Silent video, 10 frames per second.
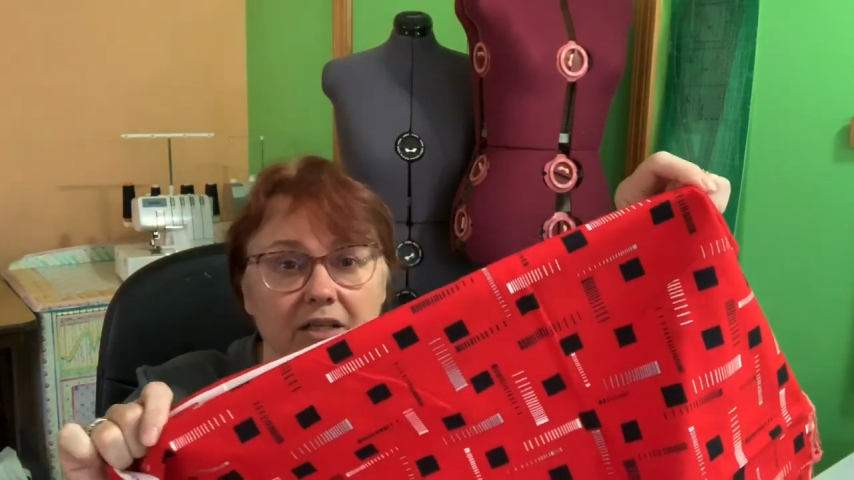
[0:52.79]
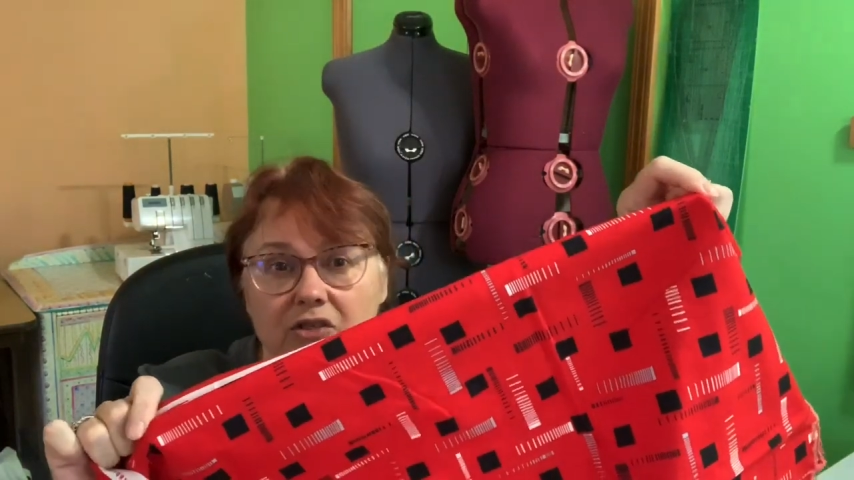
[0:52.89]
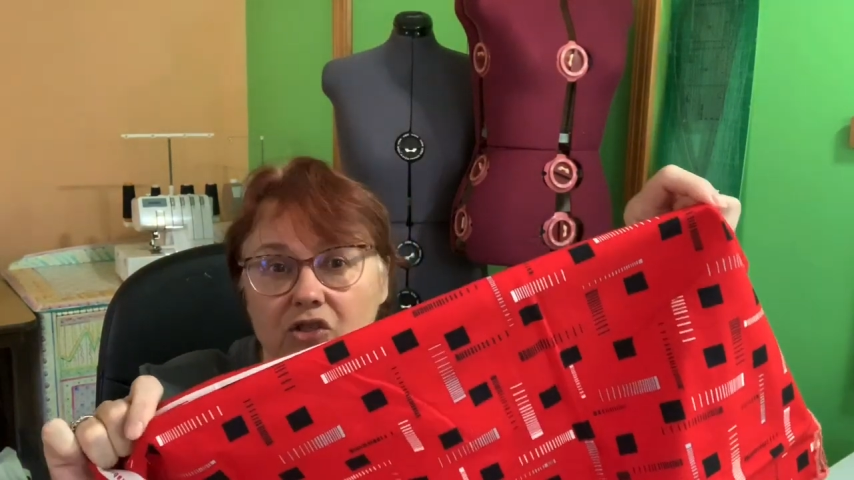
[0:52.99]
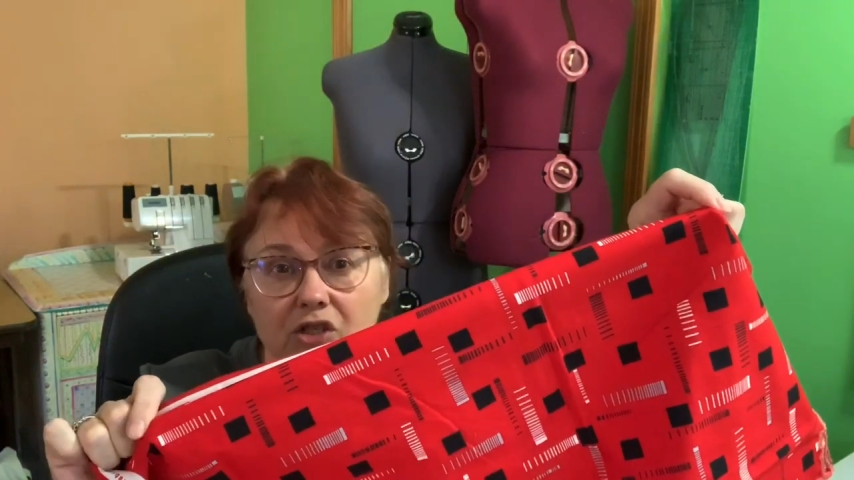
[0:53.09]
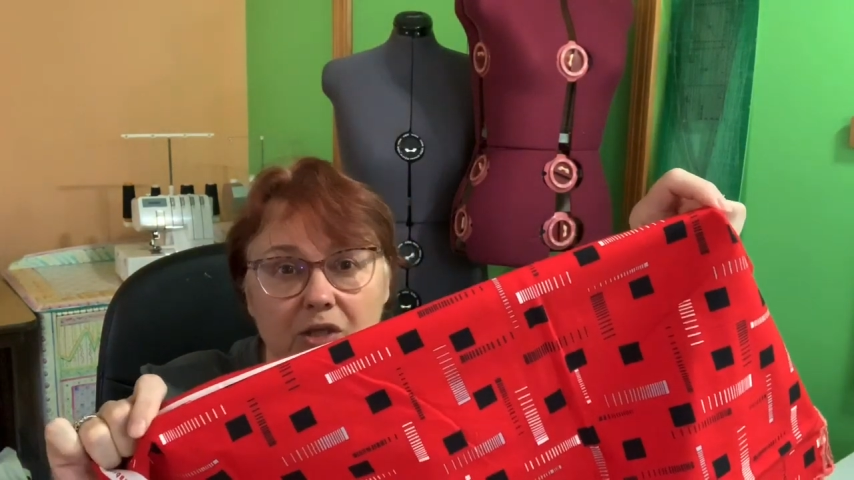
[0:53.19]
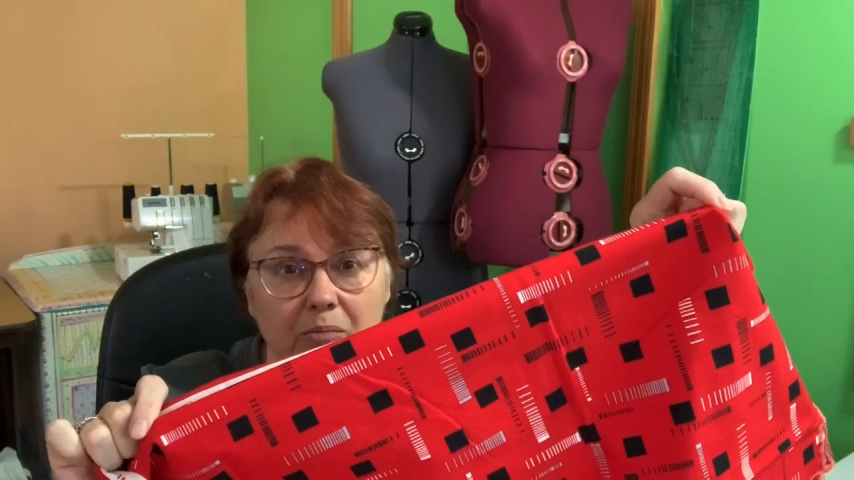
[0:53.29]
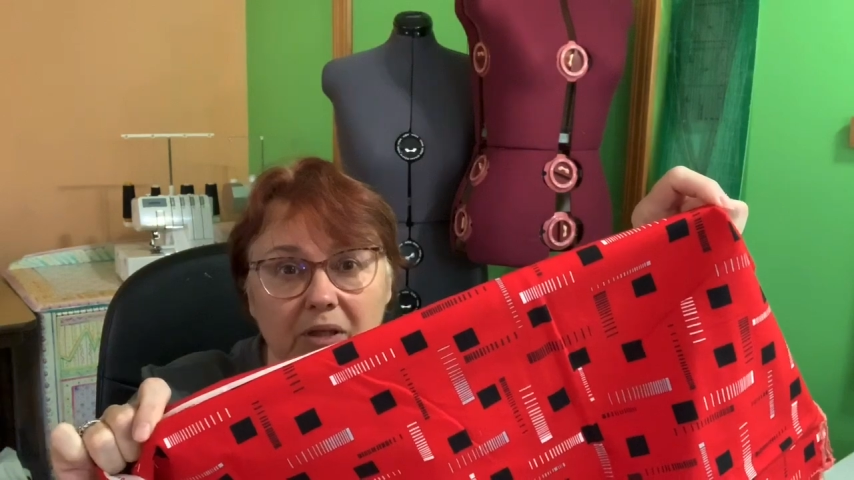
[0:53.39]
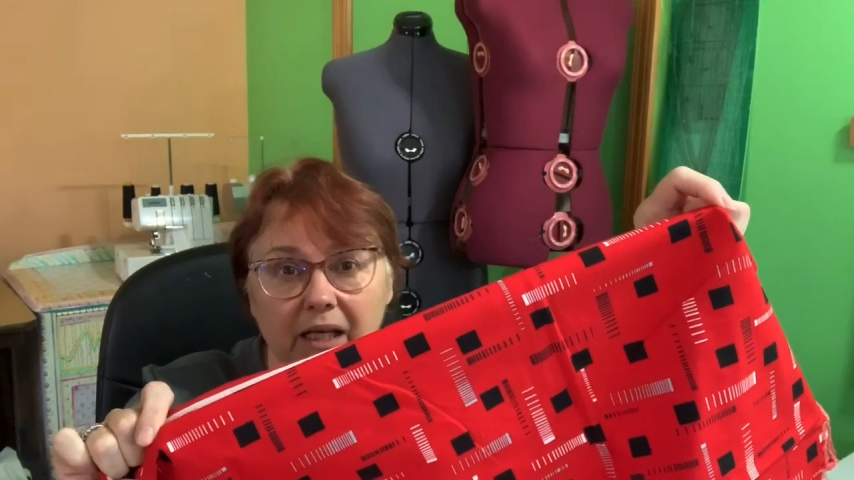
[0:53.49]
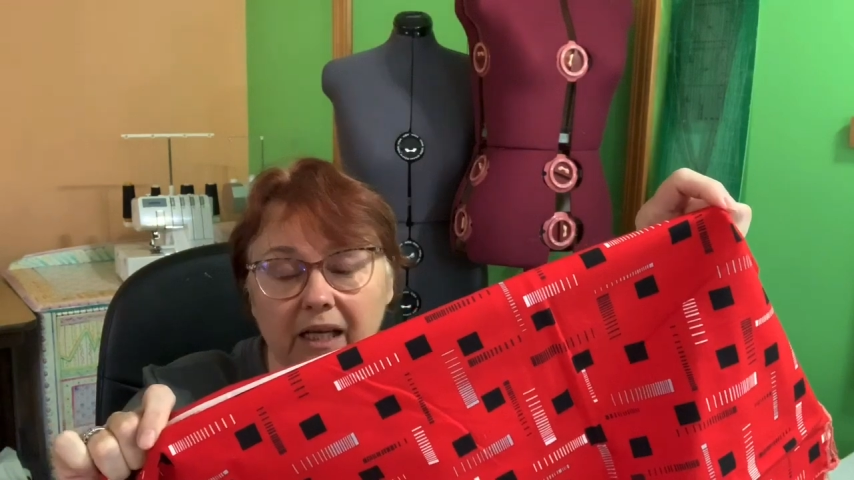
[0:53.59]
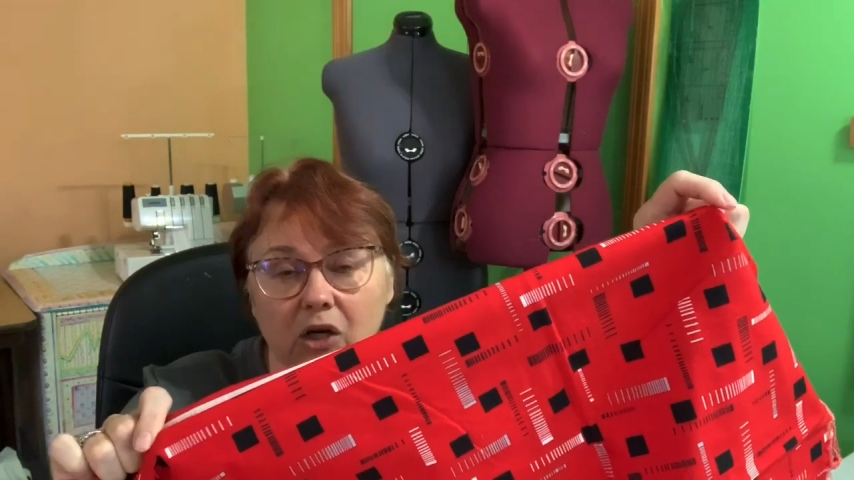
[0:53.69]
This is just a
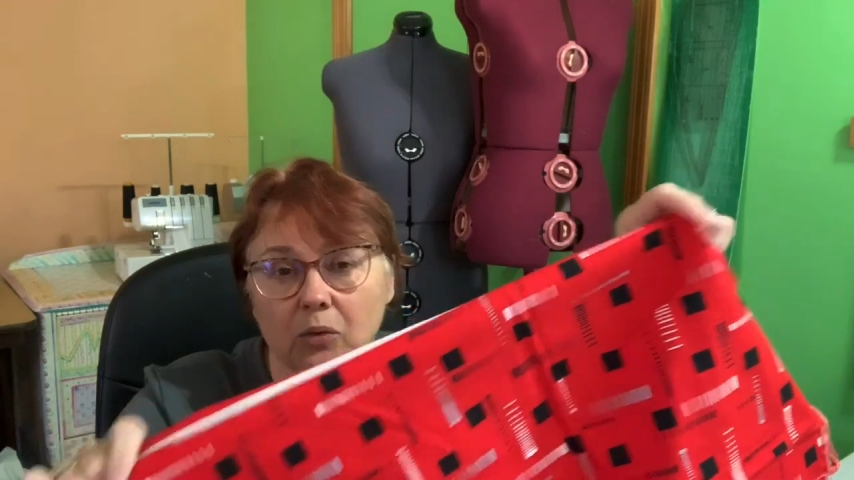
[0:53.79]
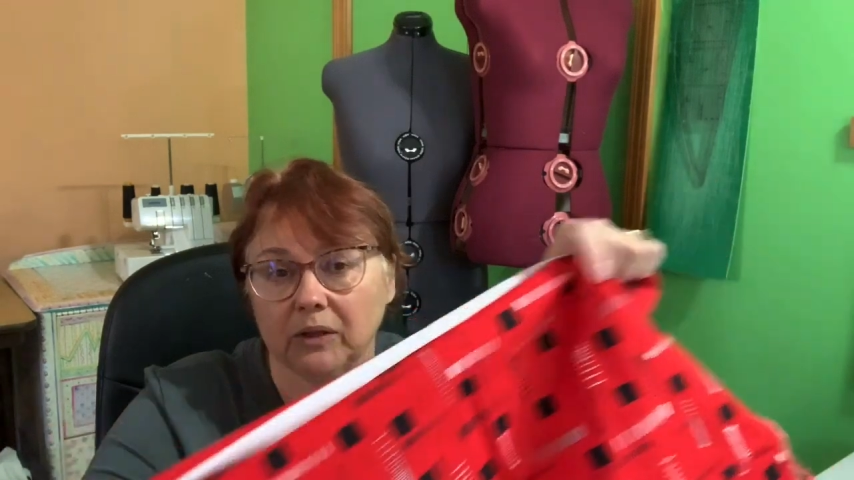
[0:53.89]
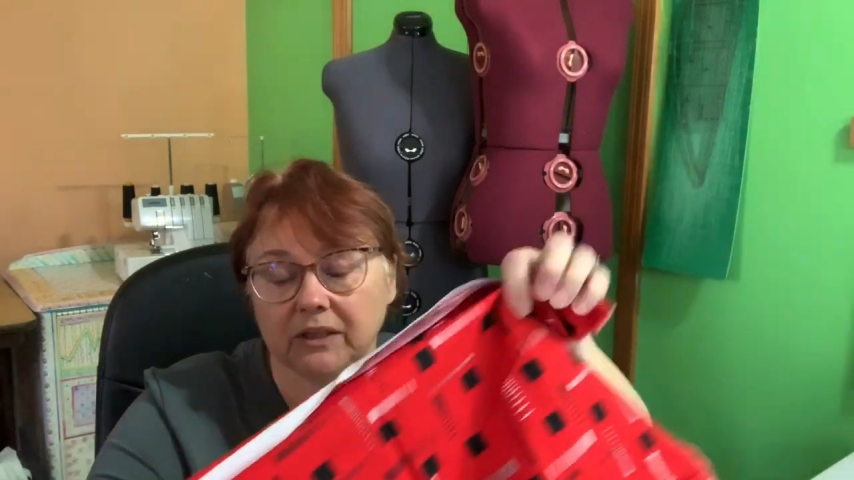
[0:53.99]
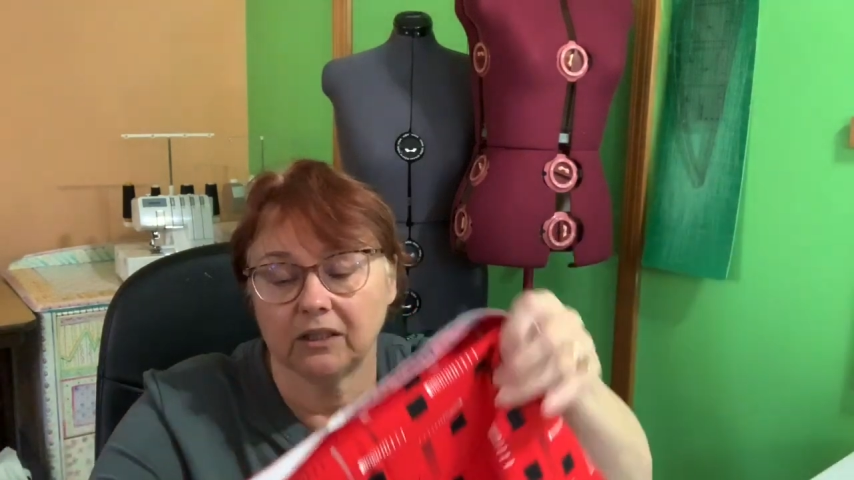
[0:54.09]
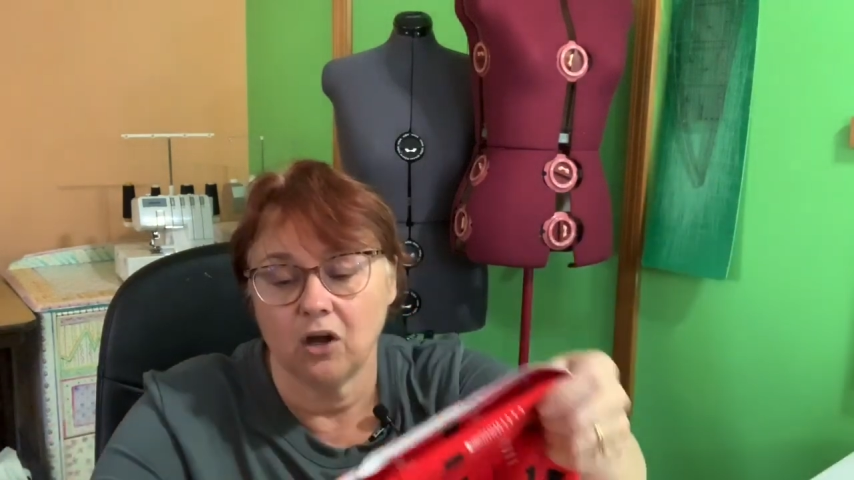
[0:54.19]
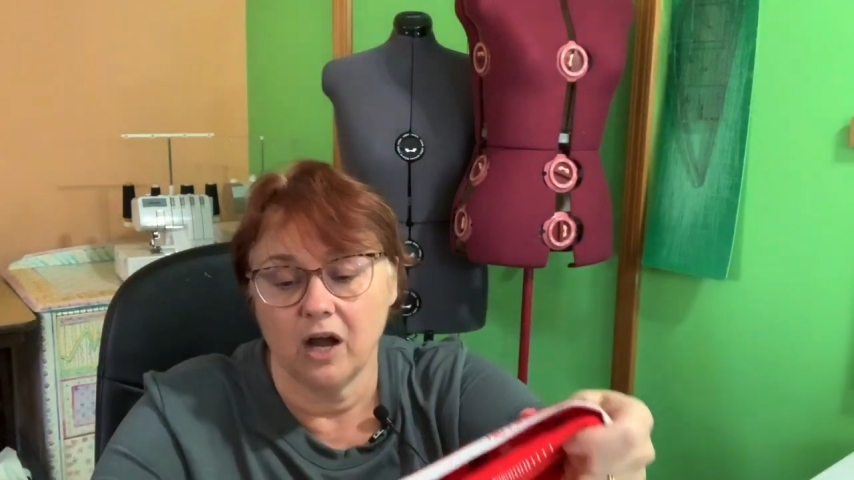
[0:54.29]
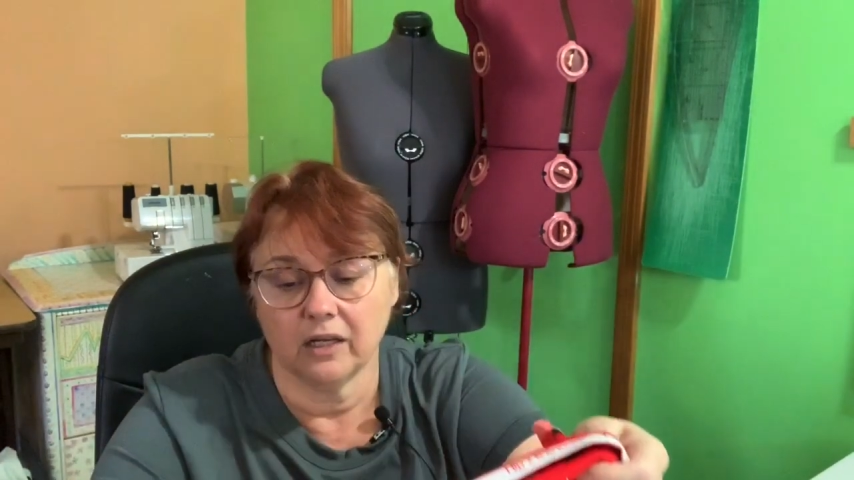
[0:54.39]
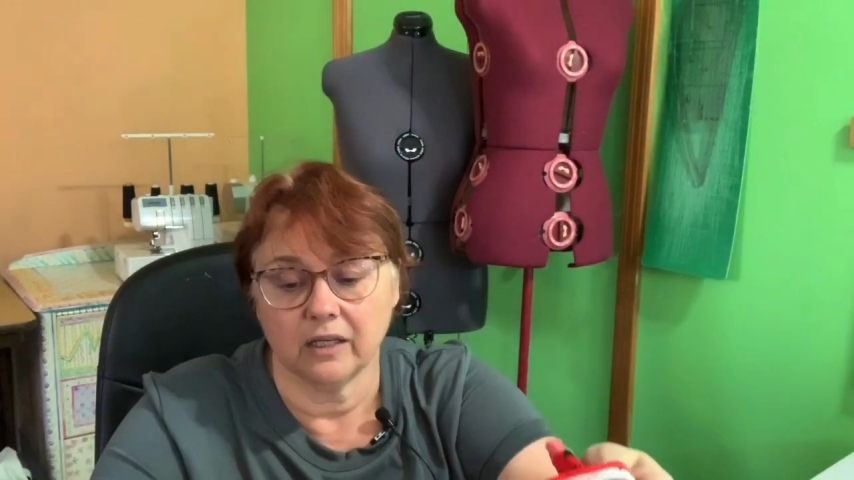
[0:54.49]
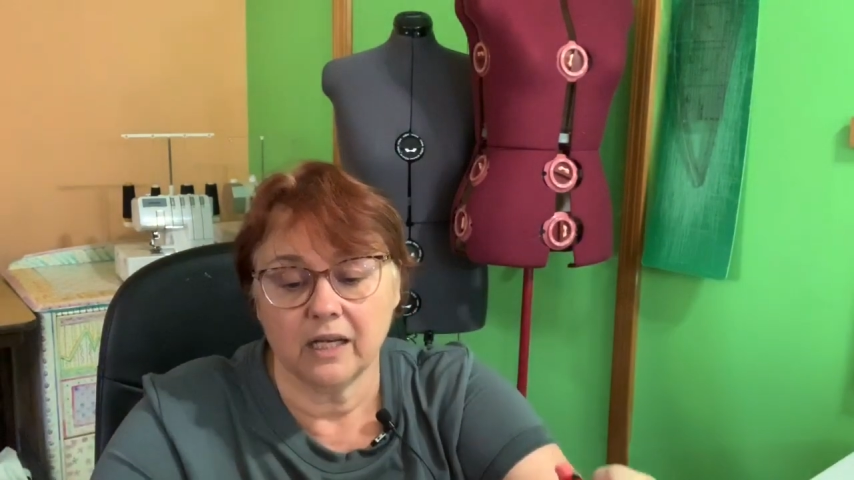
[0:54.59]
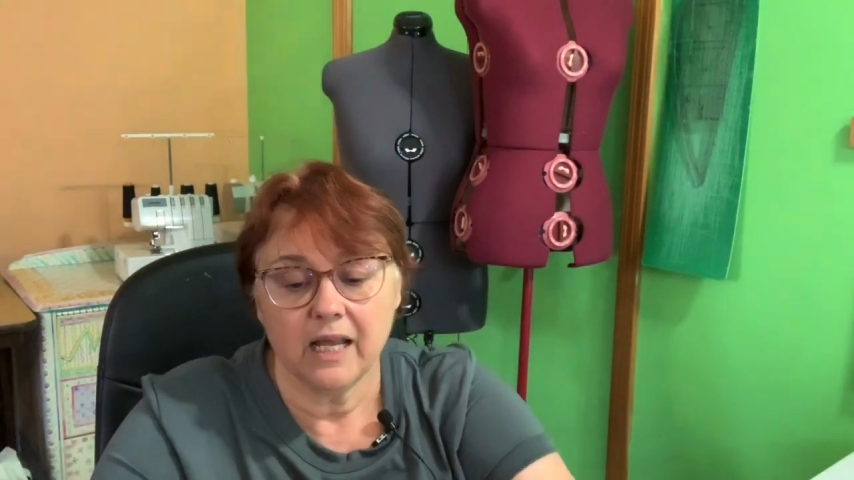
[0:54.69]
plain quilted
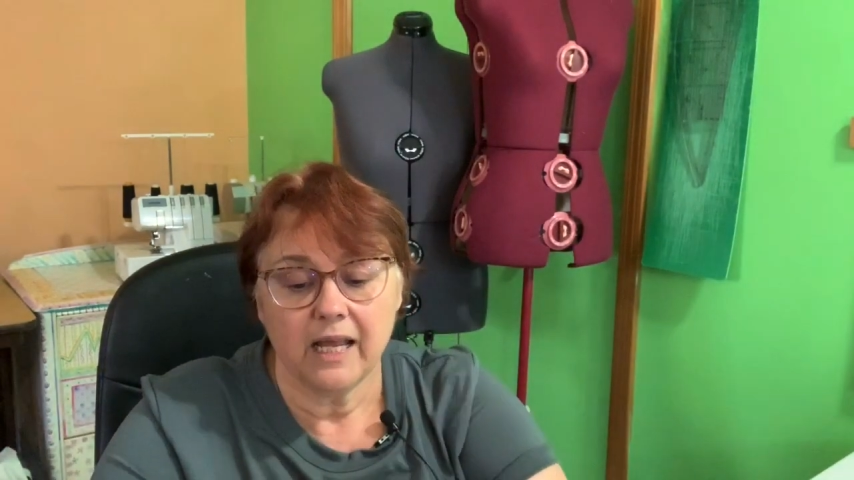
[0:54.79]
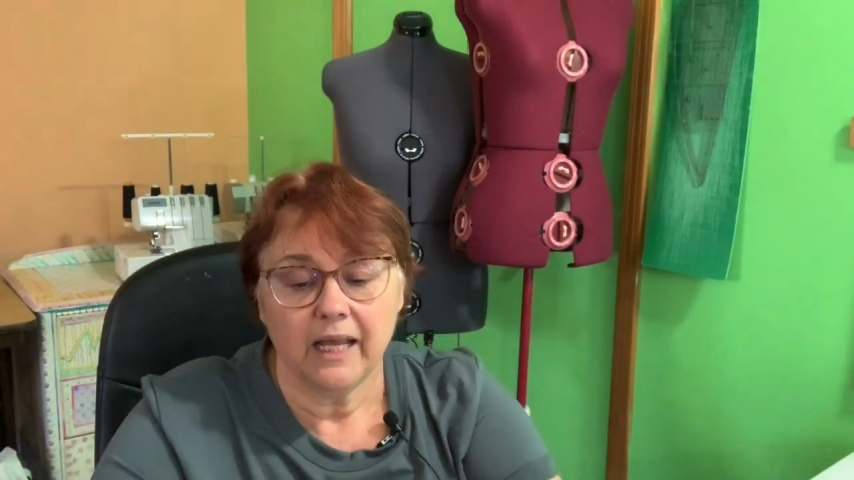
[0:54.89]
cotton.